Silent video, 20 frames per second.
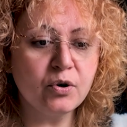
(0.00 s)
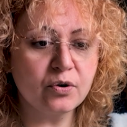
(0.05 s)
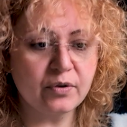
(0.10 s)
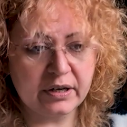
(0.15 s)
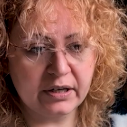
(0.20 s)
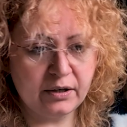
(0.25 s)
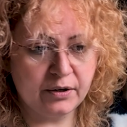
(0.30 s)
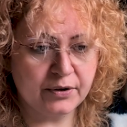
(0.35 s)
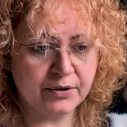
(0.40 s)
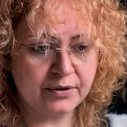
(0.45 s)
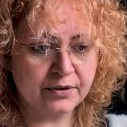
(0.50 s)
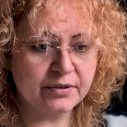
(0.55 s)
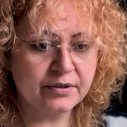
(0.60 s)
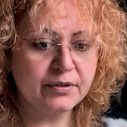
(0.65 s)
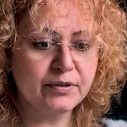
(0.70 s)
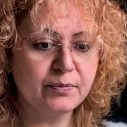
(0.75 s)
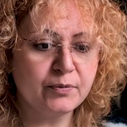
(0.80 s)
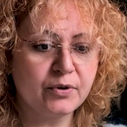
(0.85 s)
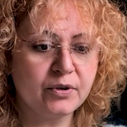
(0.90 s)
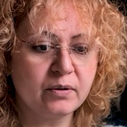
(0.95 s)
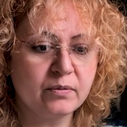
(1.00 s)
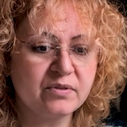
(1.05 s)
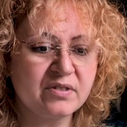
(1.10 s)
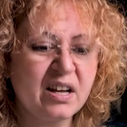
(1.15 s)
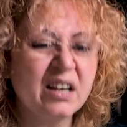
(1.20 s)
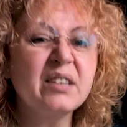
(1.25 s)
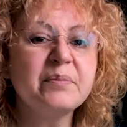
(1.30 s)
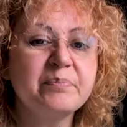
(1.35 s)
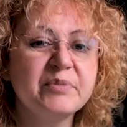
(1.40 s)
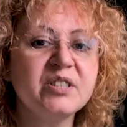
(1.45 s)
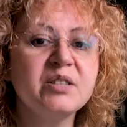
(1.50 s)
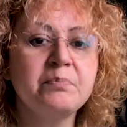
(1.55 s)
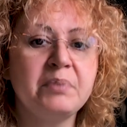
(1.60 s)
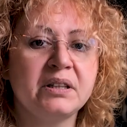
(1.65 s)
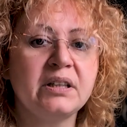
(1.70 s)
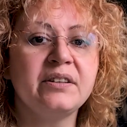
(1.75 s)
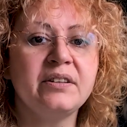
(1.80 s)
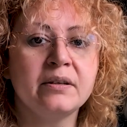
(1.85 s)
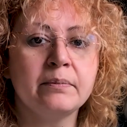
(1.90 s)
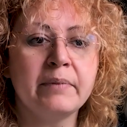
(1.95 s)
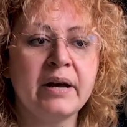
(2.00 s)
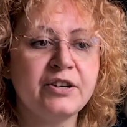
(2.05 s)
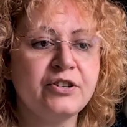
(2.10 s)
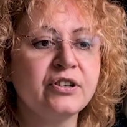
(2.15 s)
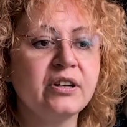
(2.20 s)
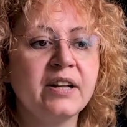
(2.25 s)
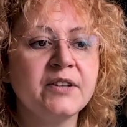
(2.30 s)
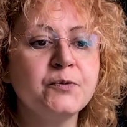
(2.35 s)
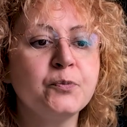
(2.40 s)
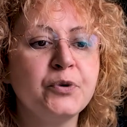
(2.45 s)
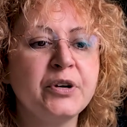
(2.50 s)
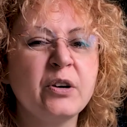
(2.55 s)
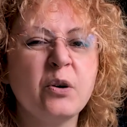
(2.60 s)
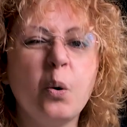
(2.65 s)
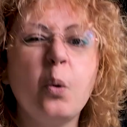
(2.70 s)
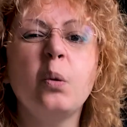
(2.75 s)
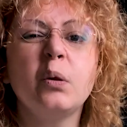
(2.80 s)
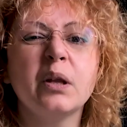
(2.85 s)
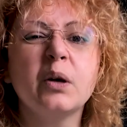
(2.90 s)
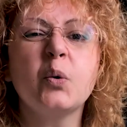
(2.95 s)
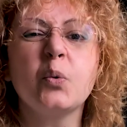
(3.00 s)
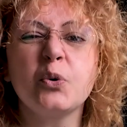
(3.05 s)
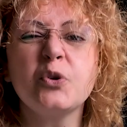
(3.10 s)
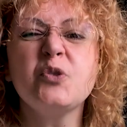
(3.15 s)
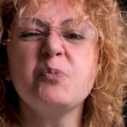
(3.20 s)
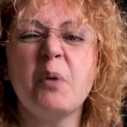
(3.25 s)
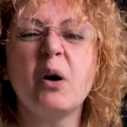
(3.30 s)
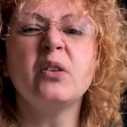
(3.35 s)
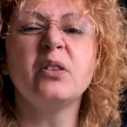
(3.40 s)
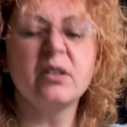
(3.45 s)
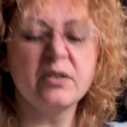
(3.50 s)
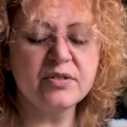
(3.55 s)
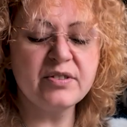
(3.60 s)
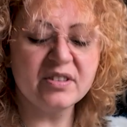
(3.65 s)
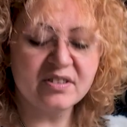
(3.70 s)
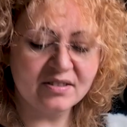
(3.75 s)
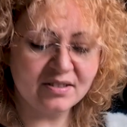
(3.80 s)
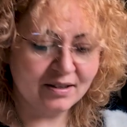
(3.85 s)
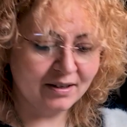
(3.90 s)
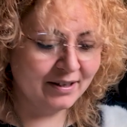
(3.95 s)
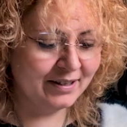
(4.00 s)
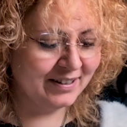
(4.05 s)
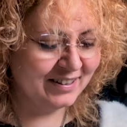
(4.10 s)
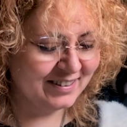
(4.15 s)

more I learned, the more I was like, sympathetic magic, let's bring all the correspondences.